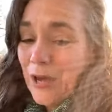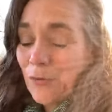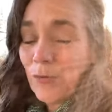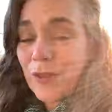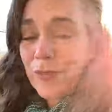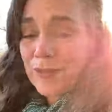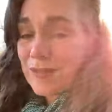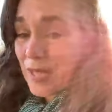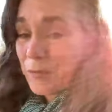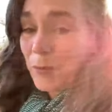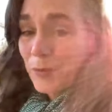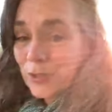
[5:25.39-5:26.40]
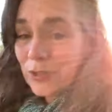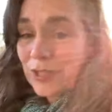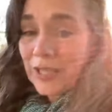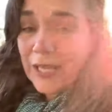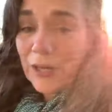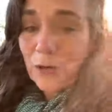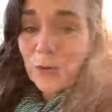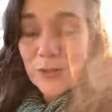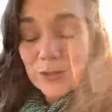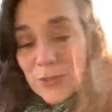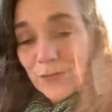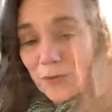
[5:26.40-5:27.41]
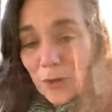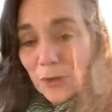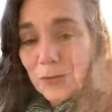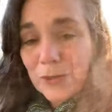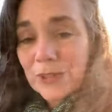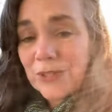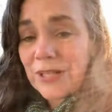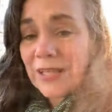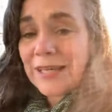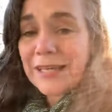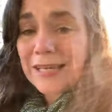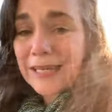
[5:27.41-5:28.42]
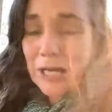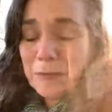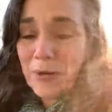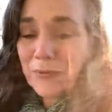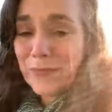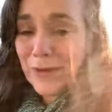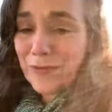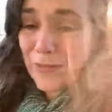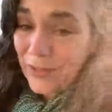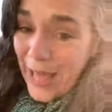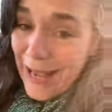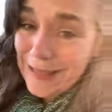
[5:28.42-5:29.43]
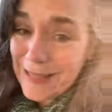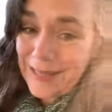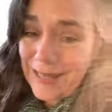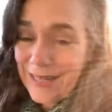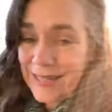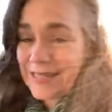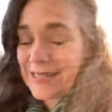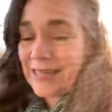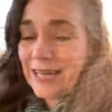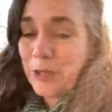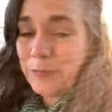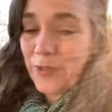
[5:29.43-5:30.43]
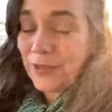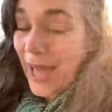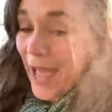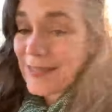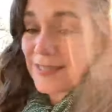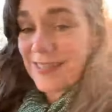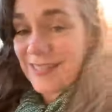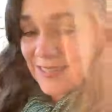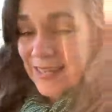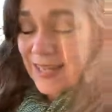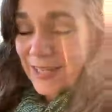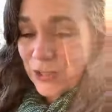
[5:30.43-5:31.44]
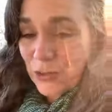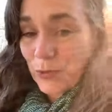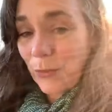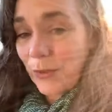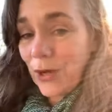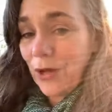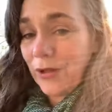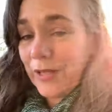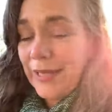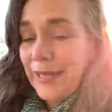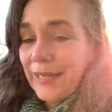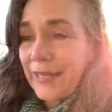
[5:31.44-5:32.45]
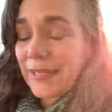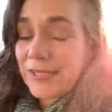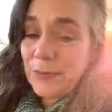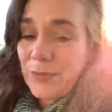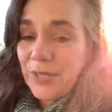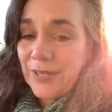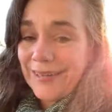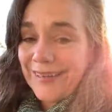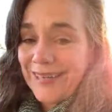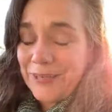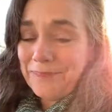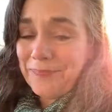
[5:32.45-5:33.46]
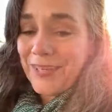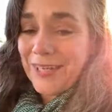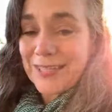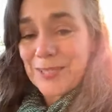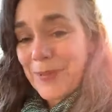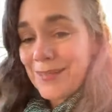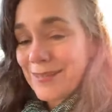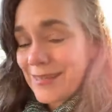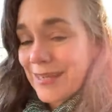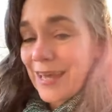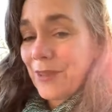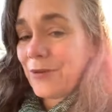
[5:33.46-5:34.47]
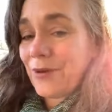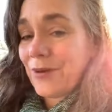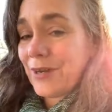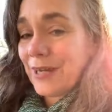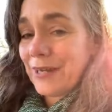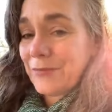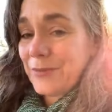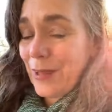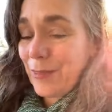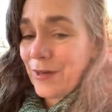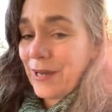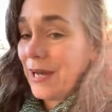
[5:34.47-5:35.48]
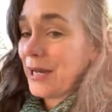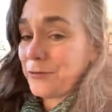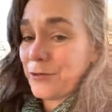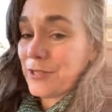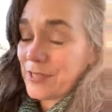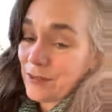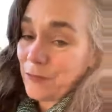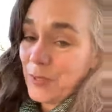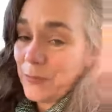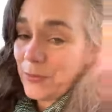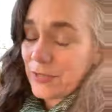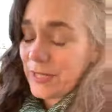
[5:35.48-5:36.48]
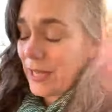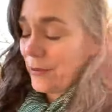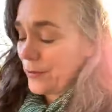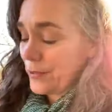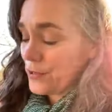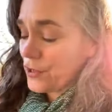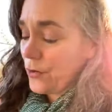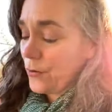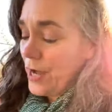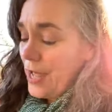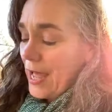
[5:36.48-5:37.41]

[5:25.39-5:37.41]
what this summer will look like or what this fall will look like, but the last things, the last stage is where we all get to be in a space together with hundreds of people together. So